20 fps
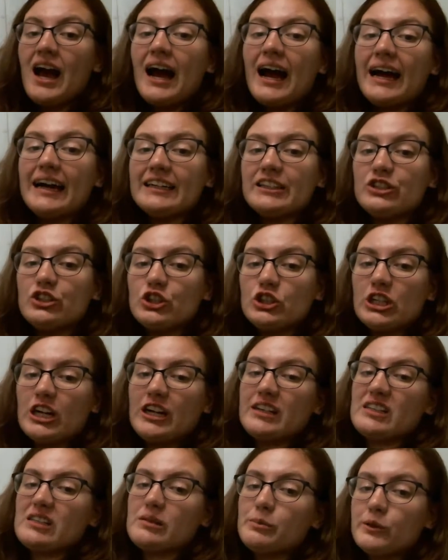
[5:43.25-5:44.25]
I
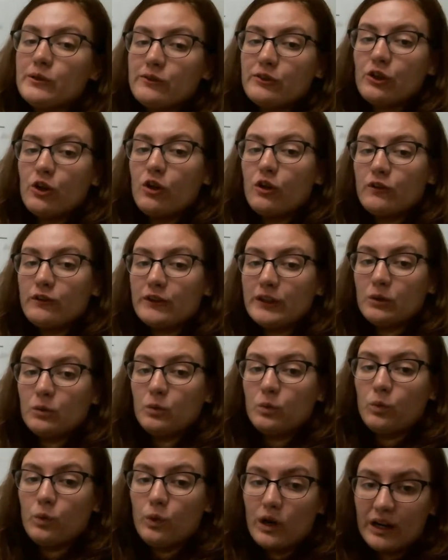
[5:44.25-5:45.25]
just moved over
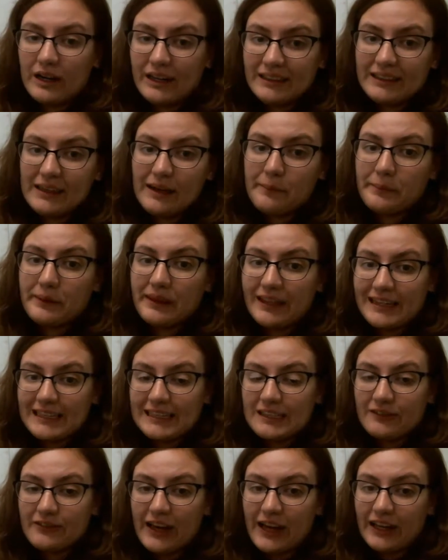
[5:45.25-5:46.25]
one
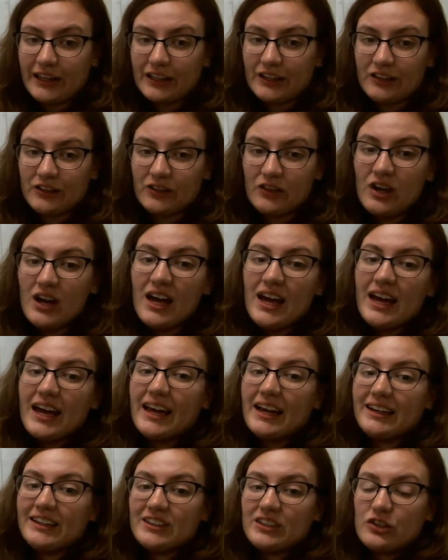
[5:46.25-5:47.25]
place value
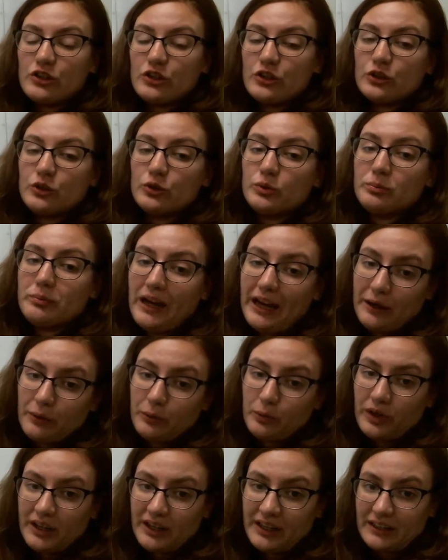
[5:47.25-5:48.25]
into my
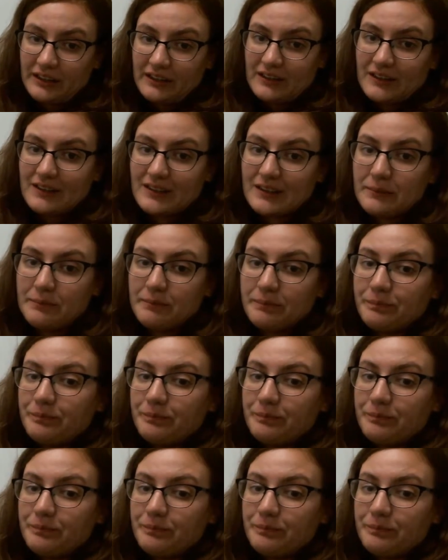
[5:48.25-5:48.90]
ones.